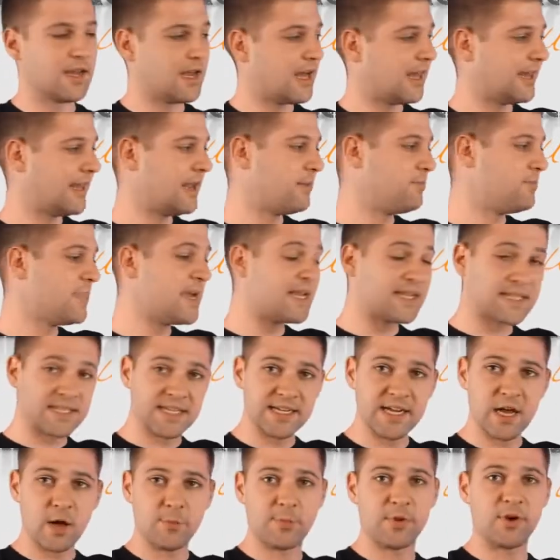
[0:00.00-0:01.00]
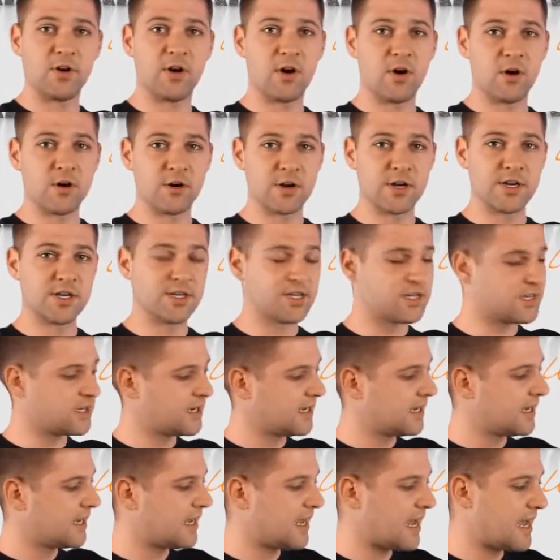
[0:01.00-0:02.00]
and then mixing up an
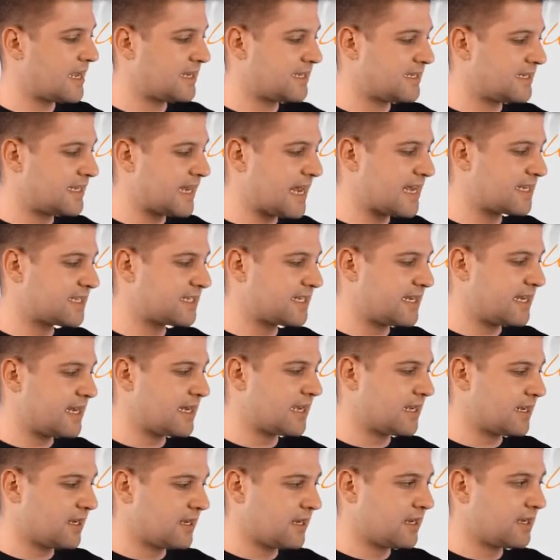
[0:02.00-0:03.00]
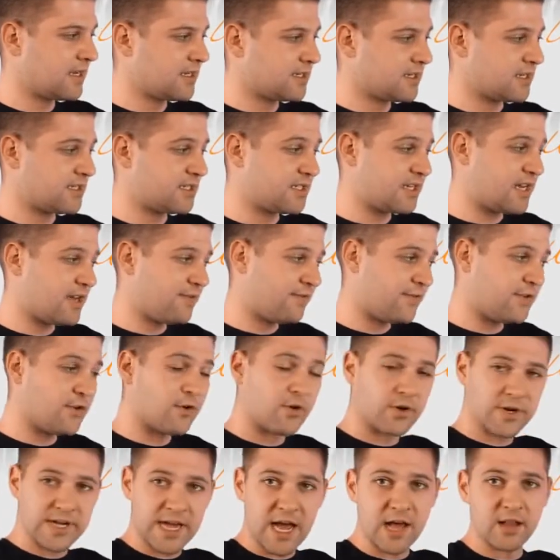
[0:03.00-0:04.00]
orange and testing it to see if
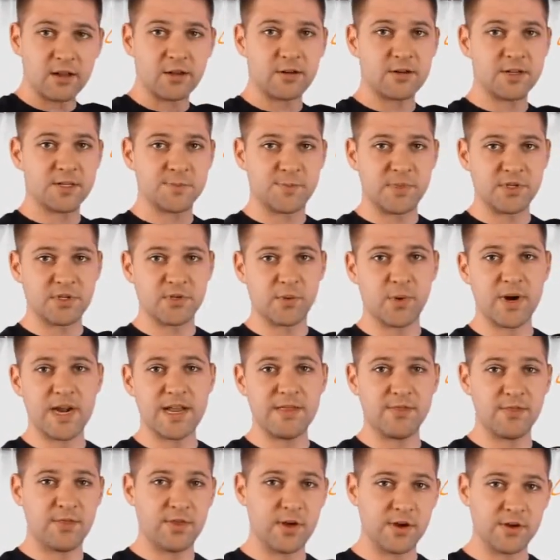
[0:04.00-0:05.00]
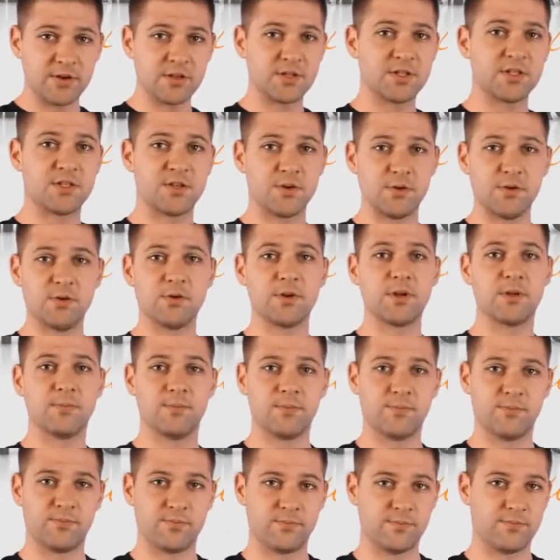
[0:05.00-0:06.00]
your colour is between those two
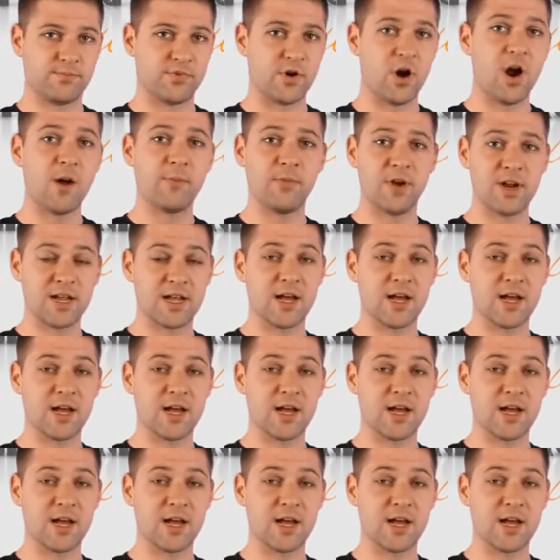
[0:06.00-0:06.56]
primary